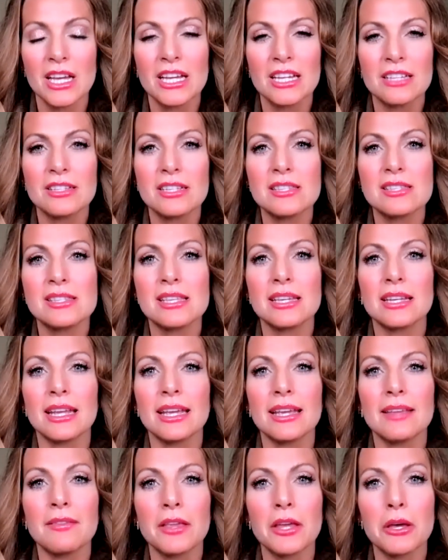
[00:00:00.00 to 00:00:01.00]
to sit
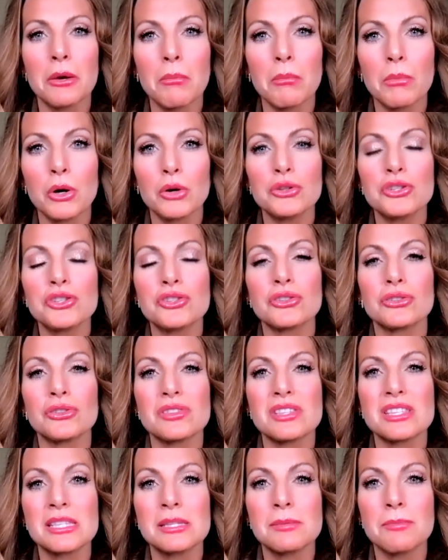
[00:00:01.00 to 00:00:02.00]
in the emotional
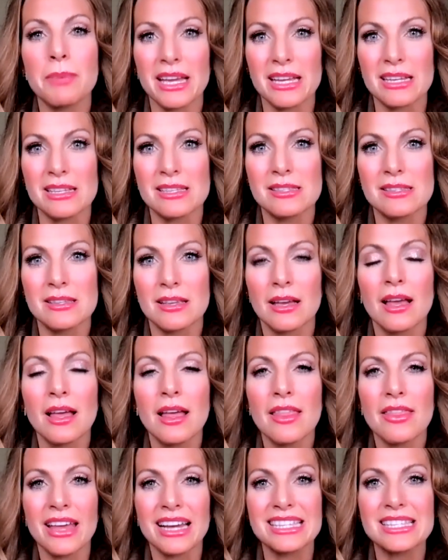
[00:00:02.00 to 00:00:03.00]
space,
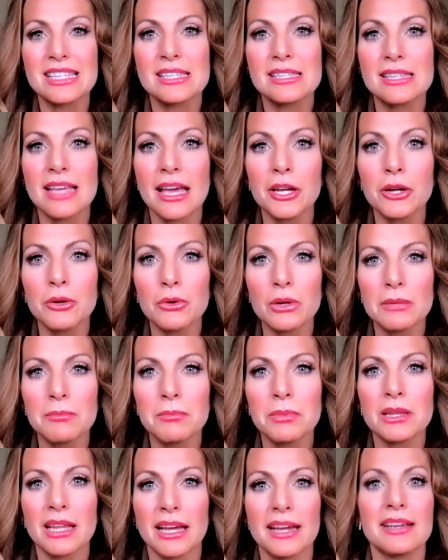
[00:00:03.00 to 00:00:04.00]
that sacred
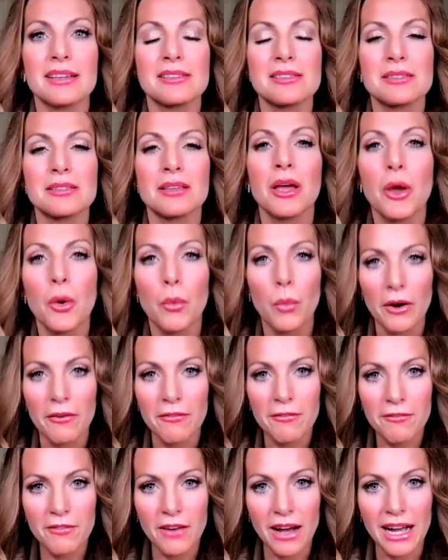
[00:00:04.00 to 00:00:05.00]
place where
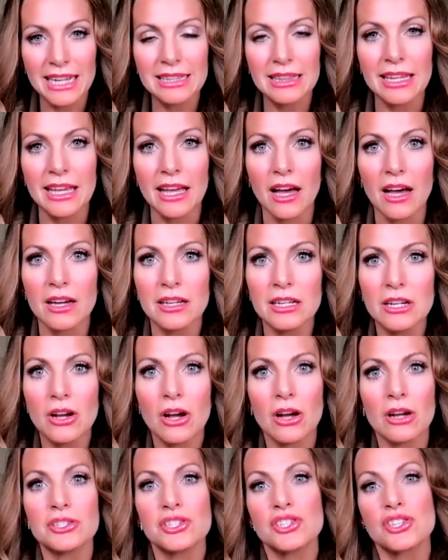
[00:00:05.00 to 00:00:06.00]
finally
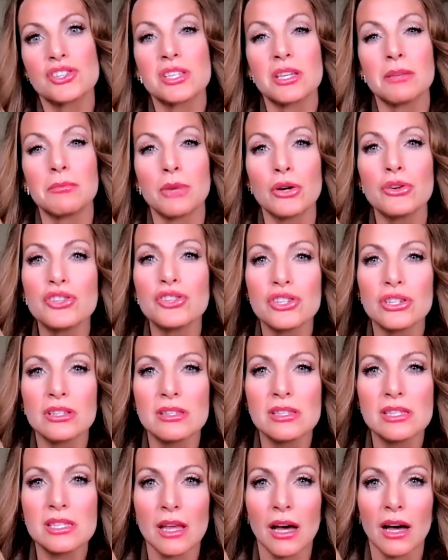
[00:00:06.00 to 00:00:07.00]
unconscious
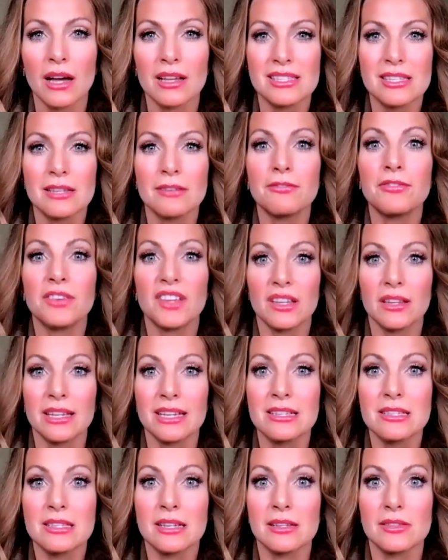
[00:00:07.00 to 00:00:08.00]
emotions, thoughts, and
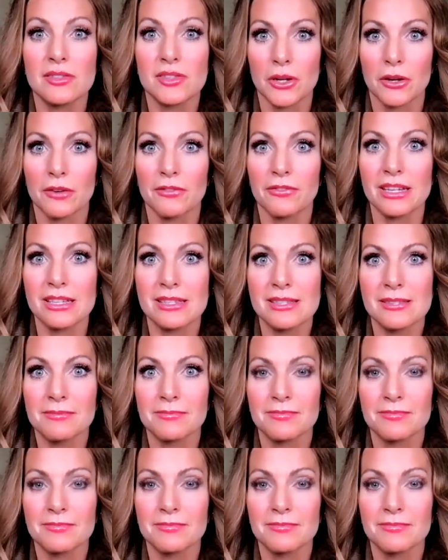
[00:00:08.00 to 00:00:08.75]
feelings can surface.